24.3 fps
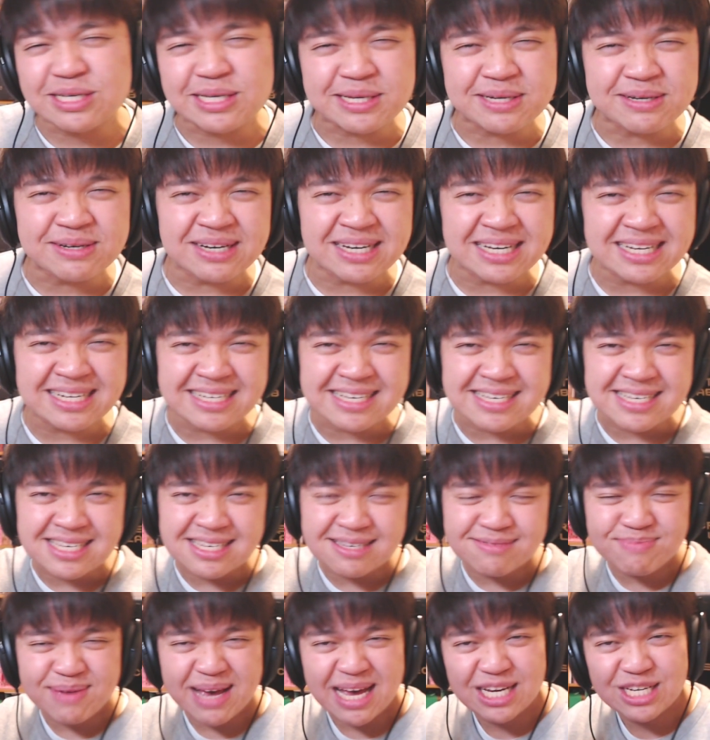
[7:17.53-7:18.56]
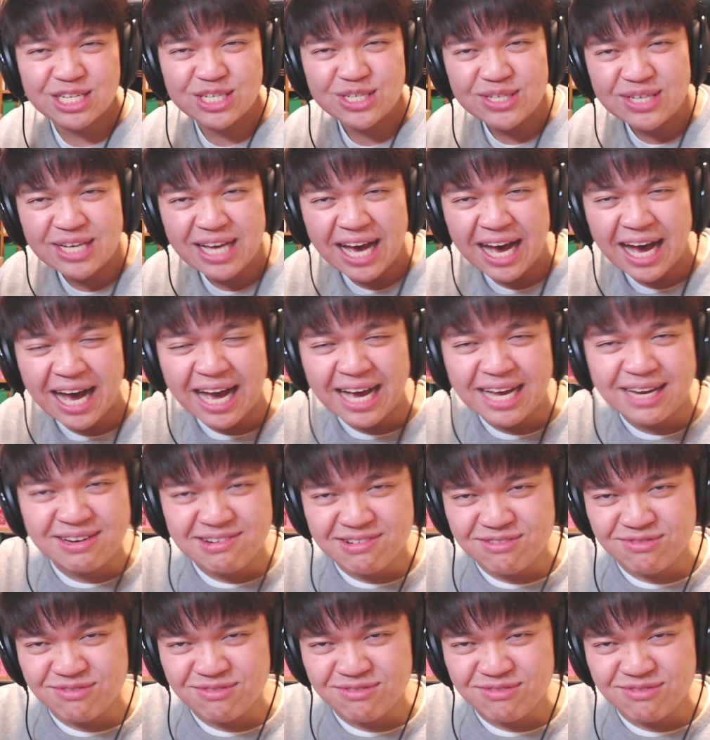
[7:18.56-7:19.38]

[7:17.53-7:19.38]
you in a special kind